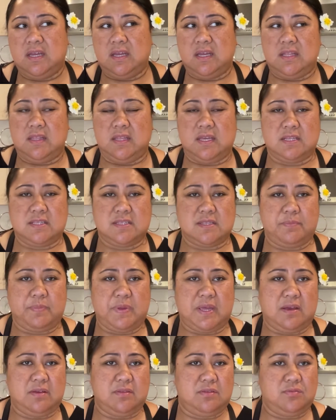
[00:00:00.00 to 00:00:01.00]
and that's
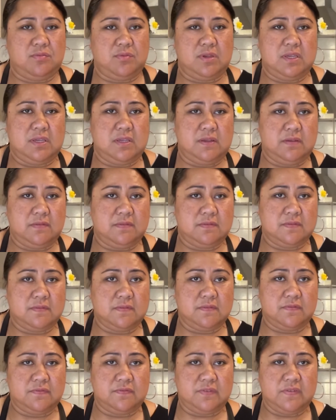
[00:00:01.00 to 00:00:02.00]
about
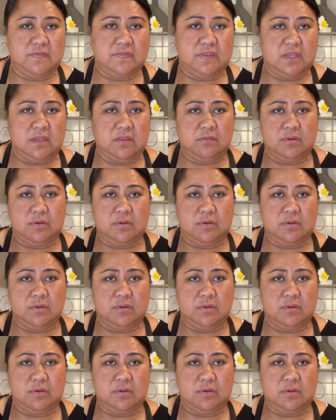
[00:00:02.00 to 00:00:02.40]
350,